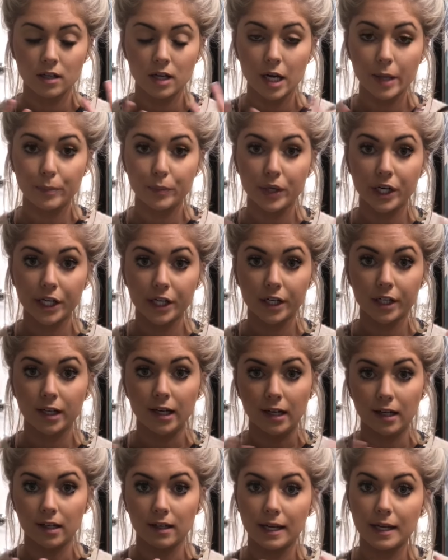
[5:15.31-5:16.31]
a
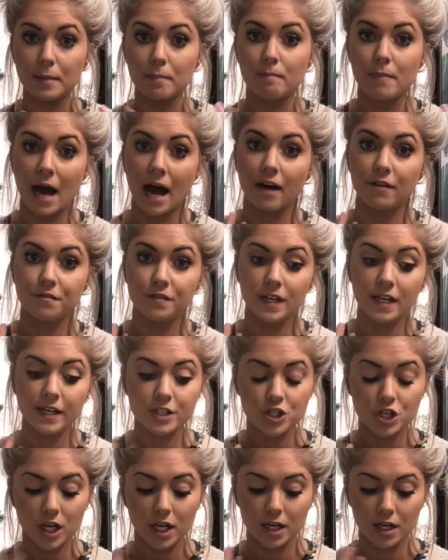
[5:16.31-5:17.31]
prettier like matte
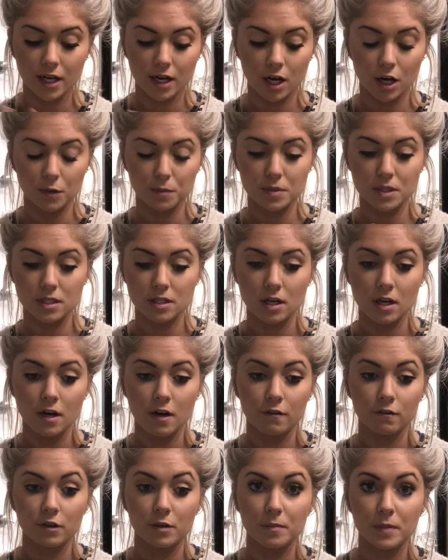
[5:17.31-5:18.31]
finish, and it helps
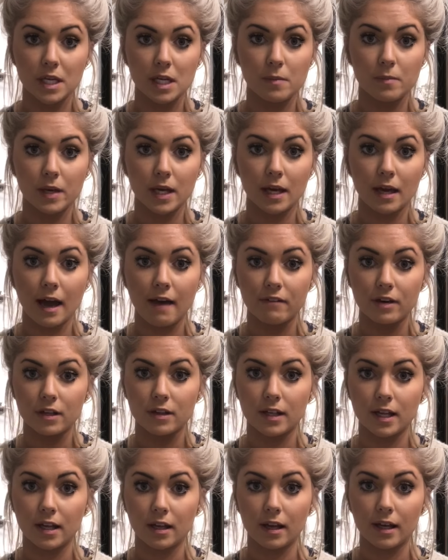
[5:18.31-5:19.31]
from keeping
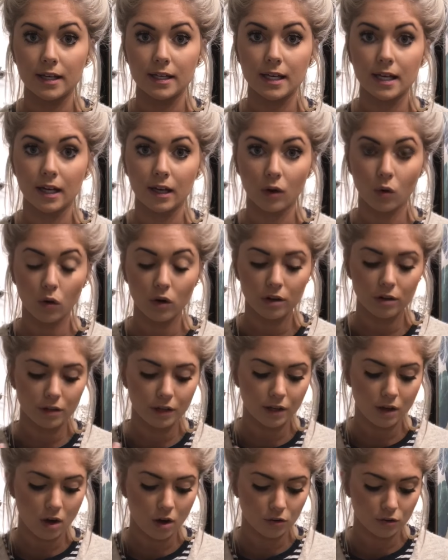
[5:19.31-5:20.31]
everything like getting
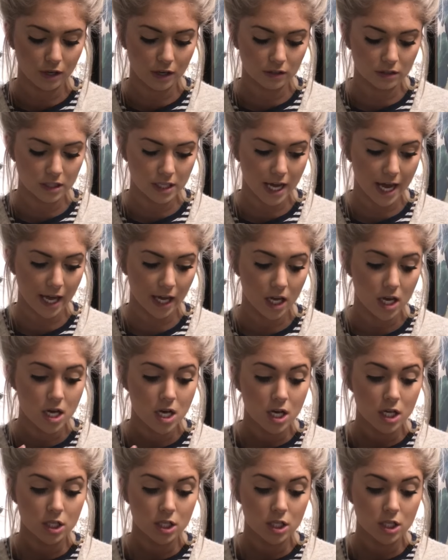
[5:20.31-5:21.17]
oily all throughout the day.